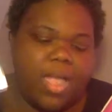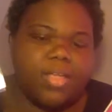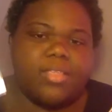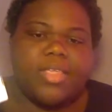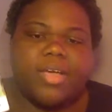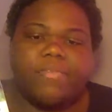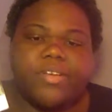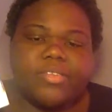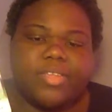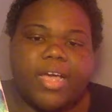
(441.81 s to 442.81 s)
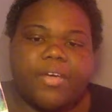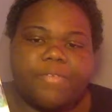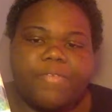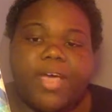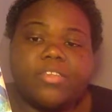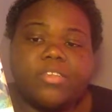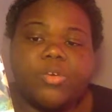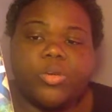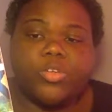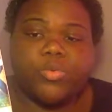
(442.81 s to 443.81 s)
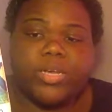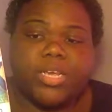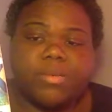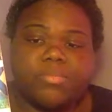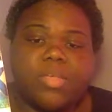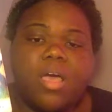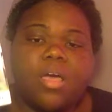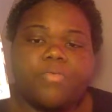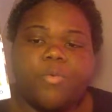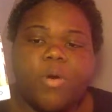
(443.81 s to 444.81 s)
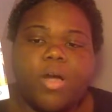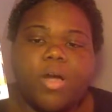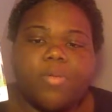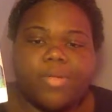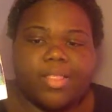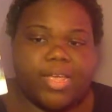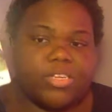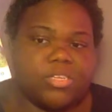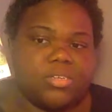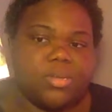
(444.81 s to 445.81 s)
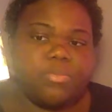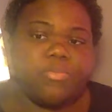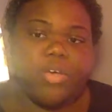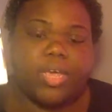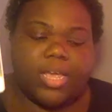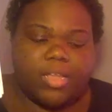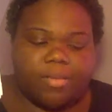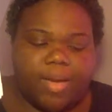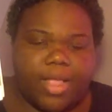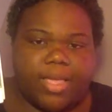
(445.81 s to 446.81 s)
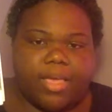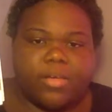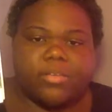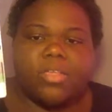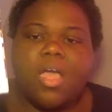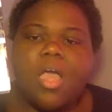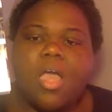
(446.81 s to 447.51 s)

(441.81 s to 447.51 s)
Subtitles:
never sacrifice your dreams for a relationship for anybody else.